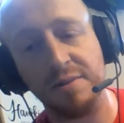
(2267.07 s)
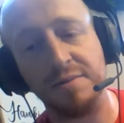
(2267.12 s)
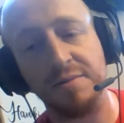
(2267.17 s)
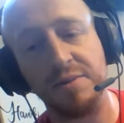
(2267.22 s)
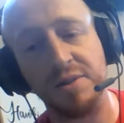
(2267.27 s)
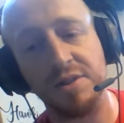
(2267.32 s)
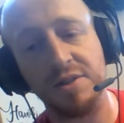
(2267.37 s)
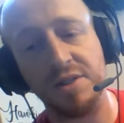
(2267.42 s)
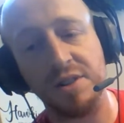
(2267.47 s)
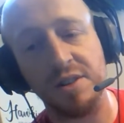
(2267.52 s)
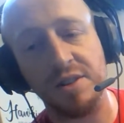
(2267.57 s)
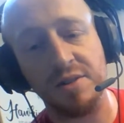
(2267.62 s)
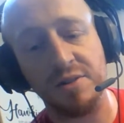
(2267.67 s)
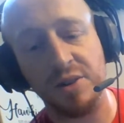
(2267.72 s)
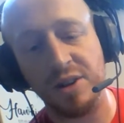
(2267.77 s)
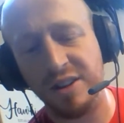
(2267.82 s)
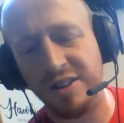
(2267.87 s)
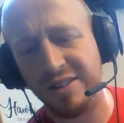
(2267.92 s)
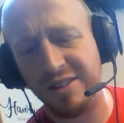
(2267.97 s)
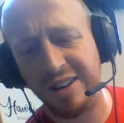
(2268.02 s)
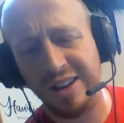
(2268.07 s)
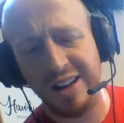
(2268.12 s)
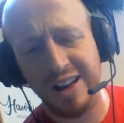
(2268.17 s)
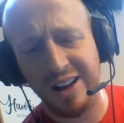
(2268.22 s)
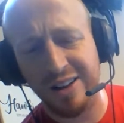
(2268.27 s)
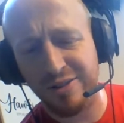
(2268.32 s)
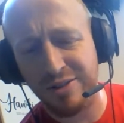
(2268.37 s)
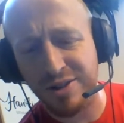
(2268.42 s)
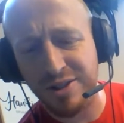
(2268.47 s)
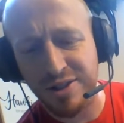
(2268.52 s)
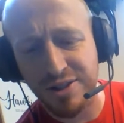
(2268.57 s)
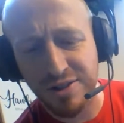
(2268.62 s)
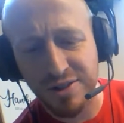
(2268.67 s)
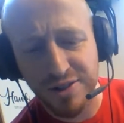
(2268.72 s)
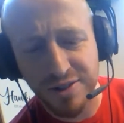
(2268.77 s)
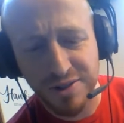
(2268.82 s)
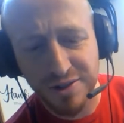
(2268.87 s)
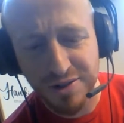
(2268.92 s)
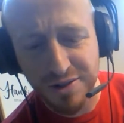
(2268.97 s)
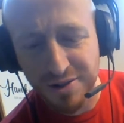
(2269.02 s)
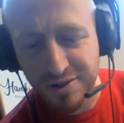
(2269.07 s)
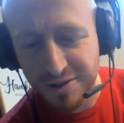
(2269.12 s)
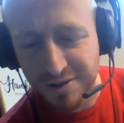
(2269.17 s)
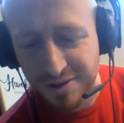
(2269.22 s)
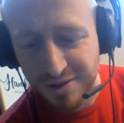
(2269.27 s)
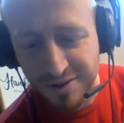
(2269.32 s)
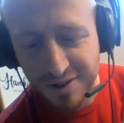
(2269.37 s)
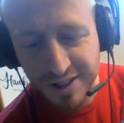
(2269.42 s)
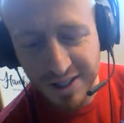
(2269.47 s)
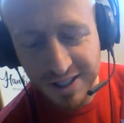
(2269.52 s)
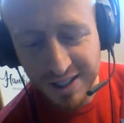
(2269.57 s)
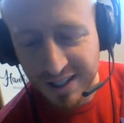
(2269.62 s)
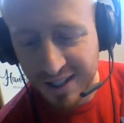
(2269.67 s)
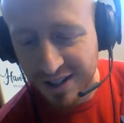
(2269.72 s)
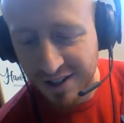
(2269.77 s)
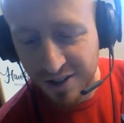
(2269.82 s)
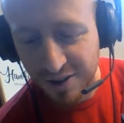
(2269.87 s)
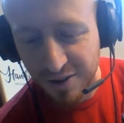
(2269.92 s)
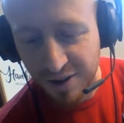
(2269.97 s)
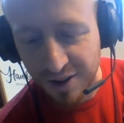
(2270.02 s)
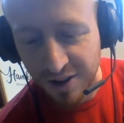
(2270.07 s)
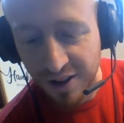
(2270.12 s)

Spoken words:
Let's see. Well, how would you do the inequality?